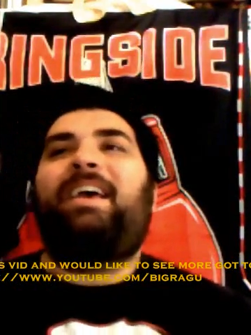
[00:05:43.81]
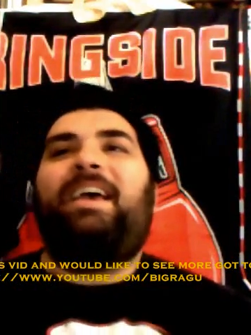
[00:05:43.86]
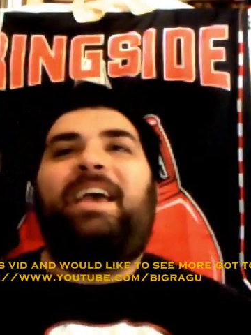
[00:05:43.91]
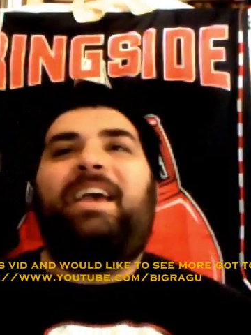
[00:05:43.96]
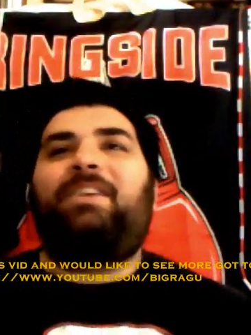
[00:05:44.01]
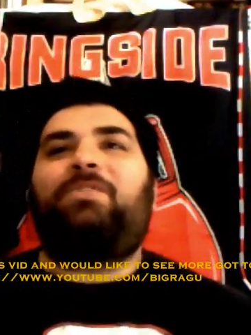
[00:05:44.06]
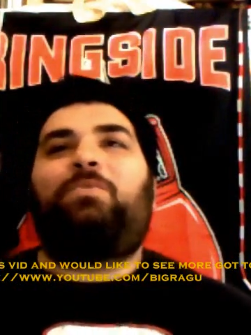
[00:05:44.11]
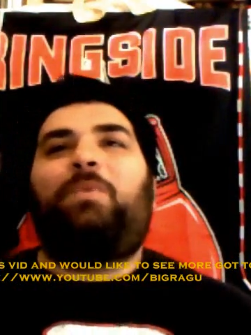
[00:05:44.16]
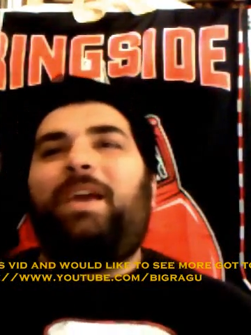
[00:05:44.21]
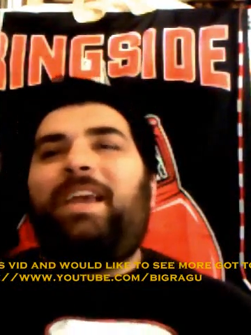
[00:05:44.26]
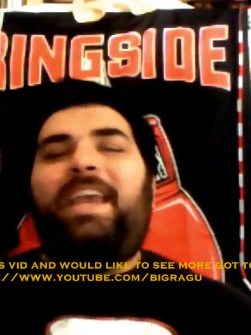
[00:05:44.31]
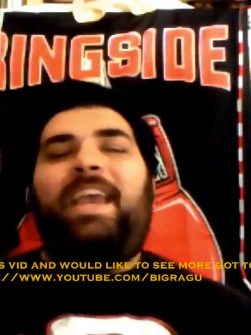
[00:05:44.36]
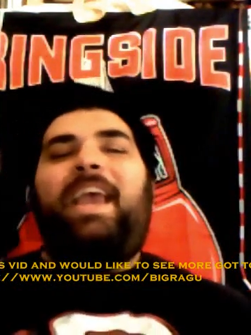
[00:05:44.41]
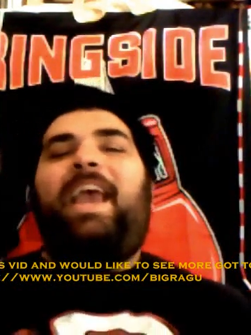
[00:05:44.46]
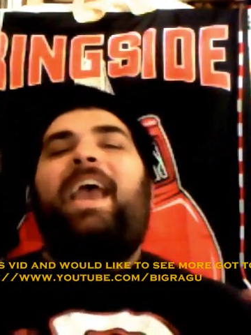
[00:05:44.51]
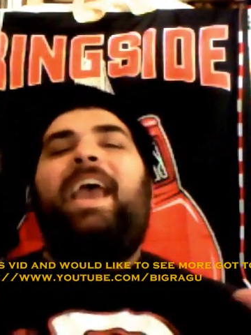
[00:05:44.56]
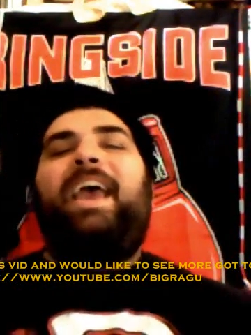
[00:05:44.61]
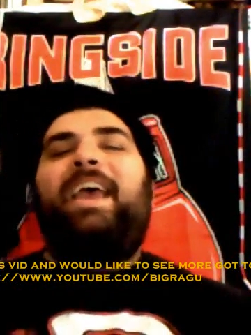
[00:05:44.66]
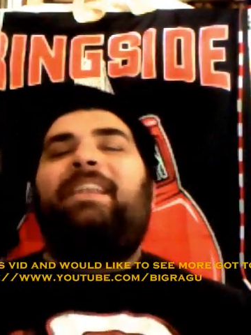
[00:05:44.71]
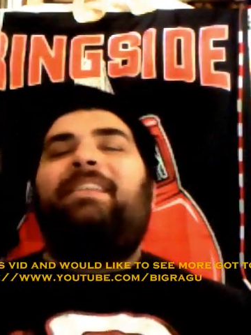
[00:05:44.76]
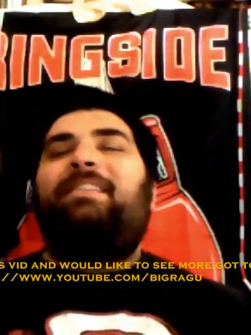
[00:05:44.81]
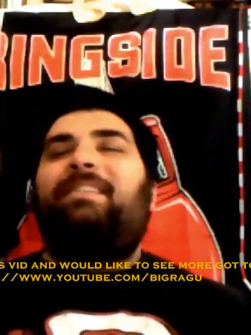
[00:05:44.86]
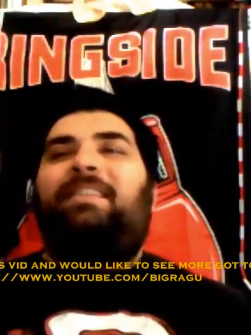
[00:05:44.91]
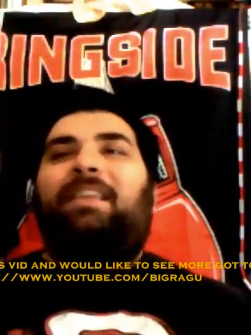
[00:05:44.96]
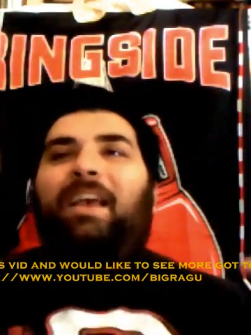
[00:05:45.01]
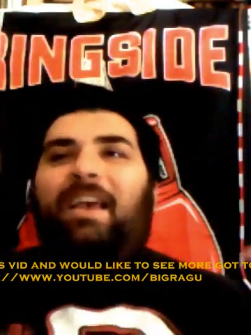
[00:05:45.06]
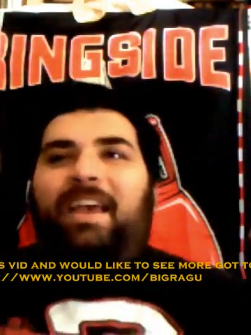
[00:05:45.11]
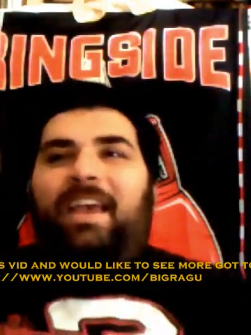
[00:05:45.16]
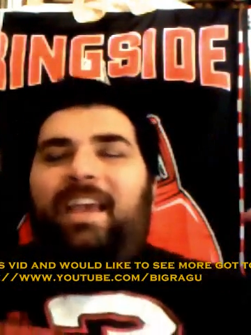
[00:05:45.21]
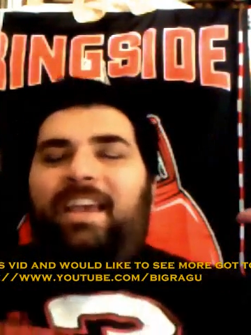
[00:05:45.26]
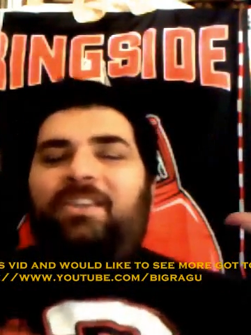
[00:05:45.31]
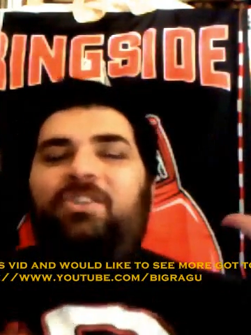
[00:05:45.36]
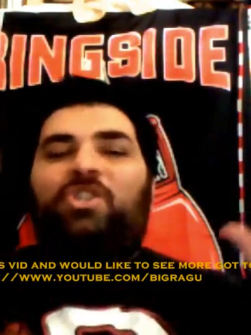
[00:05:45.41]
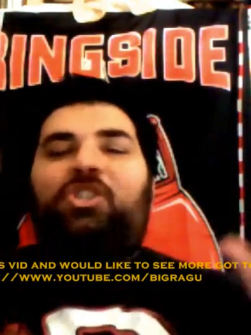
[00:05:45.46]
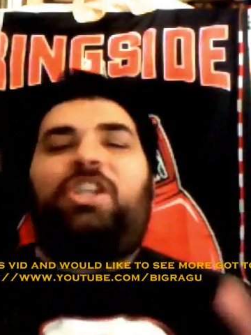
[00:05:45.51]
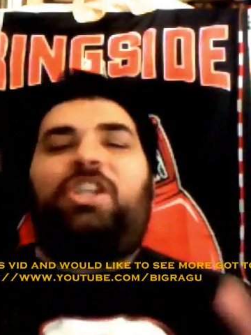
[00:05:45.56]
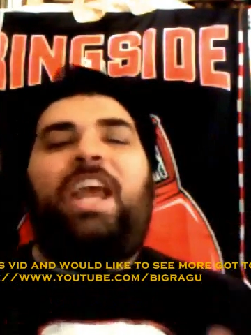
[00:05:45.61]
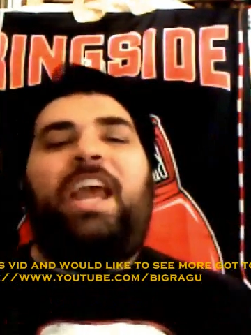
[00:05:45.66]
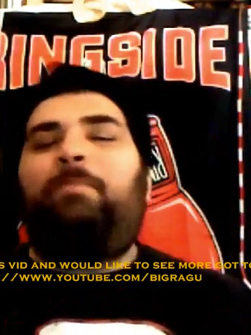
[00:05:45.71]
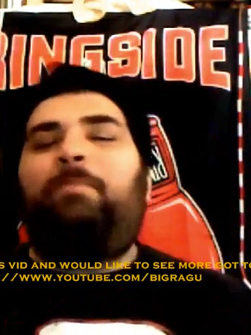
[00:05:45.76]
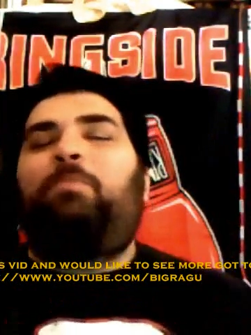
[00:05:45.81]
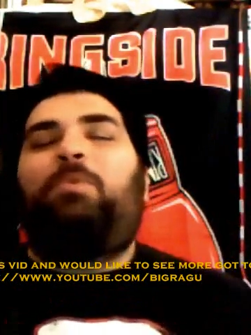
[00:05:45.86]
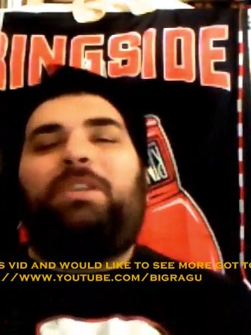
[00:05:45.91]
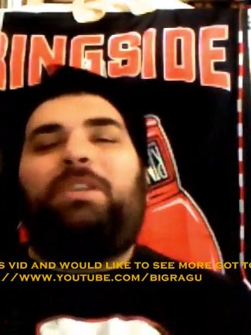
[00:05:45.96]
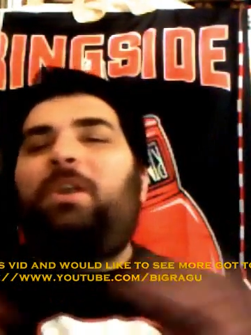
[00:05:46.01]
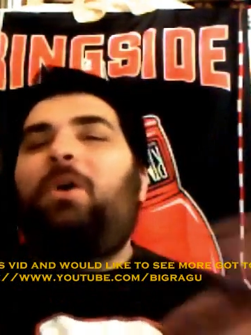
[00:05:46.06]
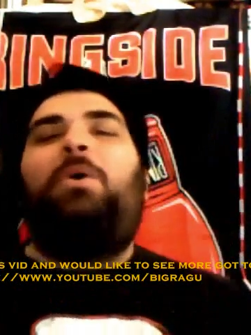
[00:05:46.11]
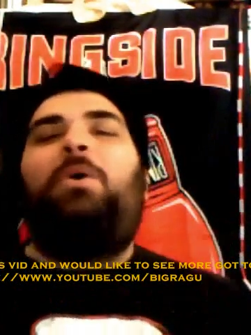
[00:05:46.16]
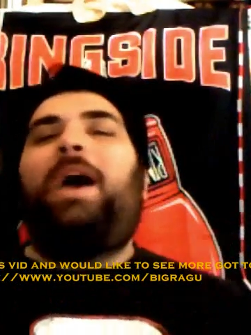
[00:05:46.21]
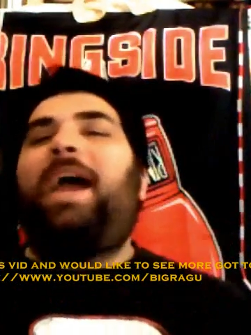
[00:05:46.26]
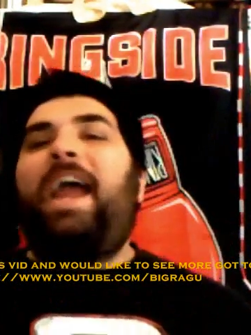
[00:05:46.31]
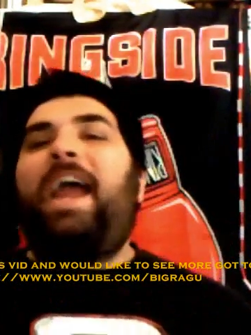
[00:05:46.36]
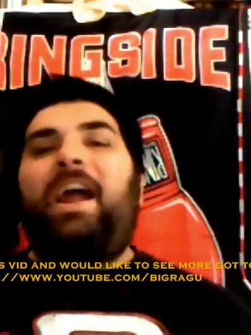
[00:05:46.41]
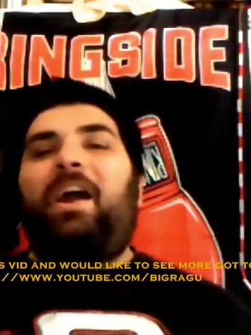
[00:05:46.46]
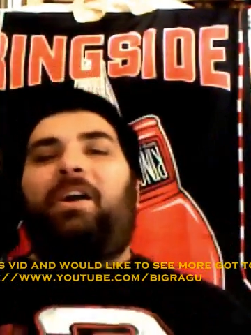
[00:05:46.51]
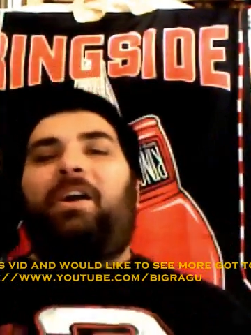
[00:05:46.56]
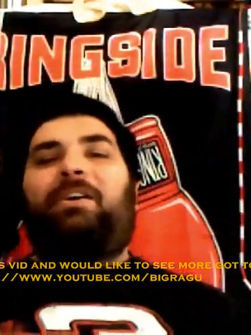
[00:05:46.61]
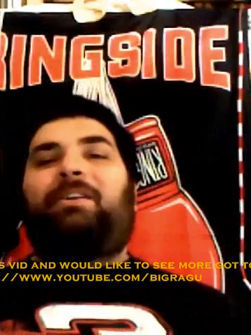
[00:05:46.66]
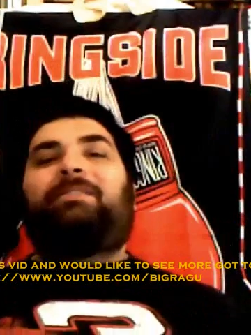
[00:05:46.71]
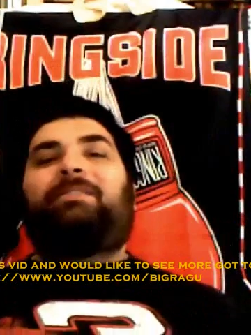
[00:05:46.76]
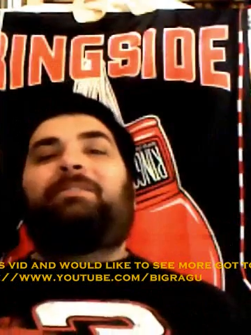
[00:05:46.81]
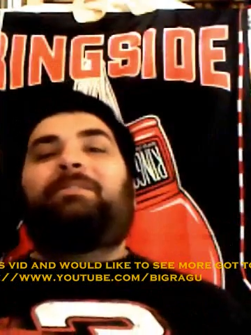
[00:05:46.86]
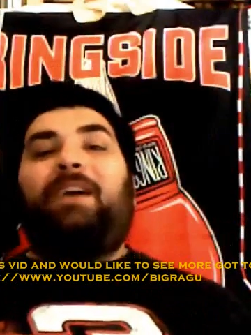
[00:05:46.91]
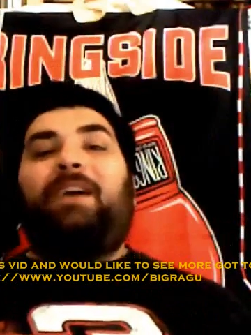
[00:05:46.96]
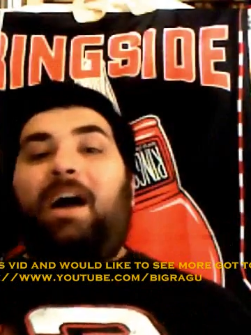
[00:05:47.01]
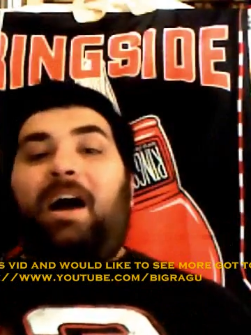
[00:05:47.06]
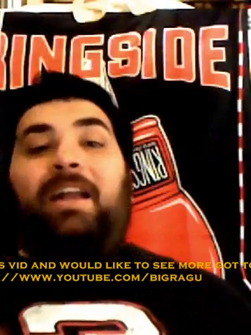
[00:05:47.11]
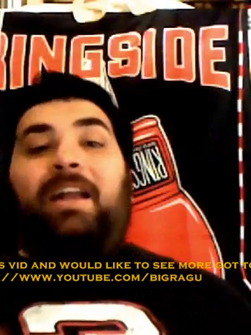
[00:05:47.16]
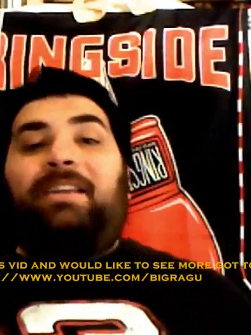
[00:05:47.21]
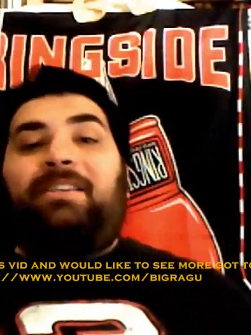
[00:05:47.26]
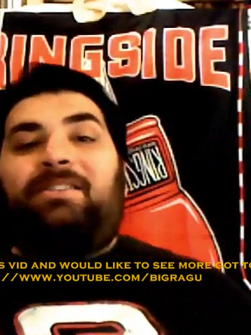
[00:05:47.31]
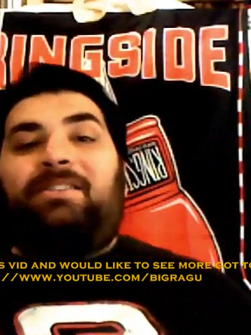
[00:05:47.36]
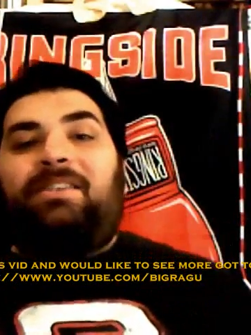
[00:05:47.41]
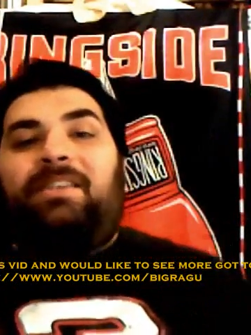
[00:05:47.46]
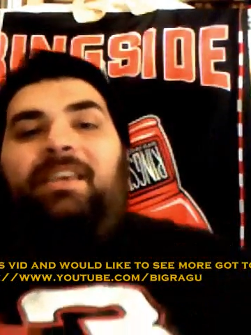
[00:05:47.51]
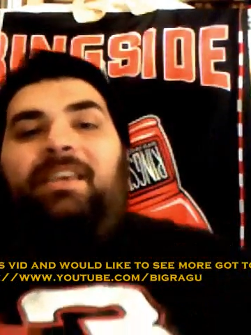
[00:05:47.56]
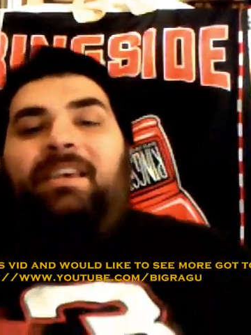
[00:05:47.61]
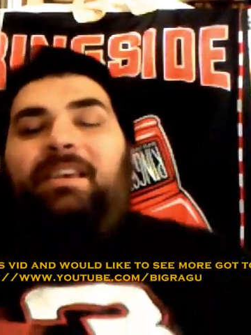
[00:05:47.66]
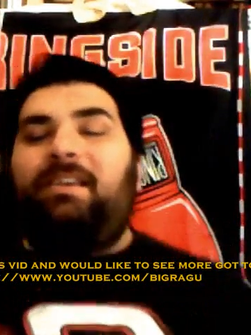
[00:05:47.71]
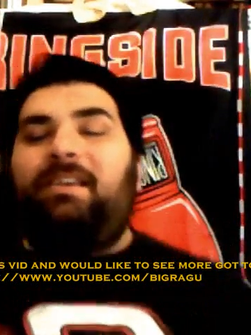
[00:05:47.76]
It's Ricky Hatton in shape with no hair. Honestly.